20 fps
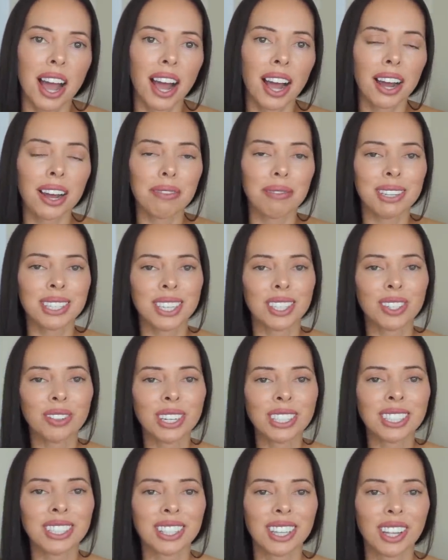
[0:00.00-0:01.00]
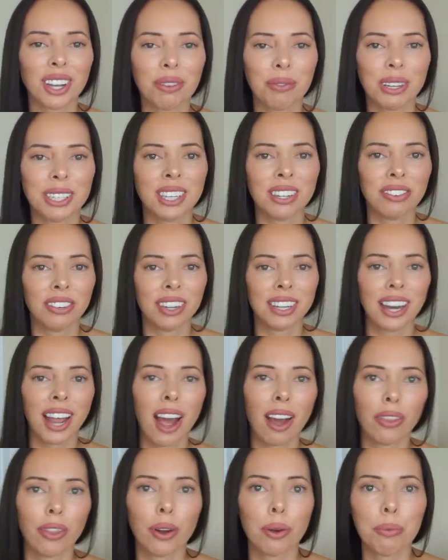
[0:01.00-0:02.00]
My situation is a little bit different
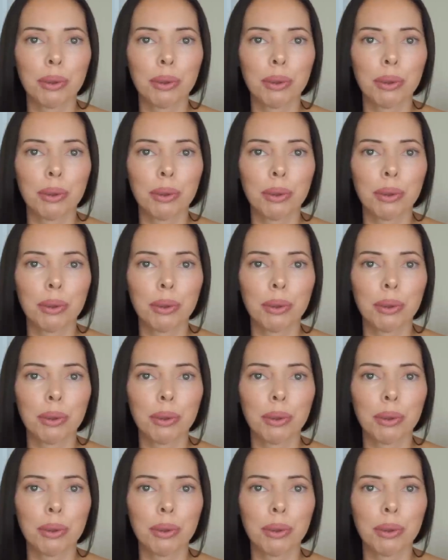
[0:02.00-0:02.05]
now though,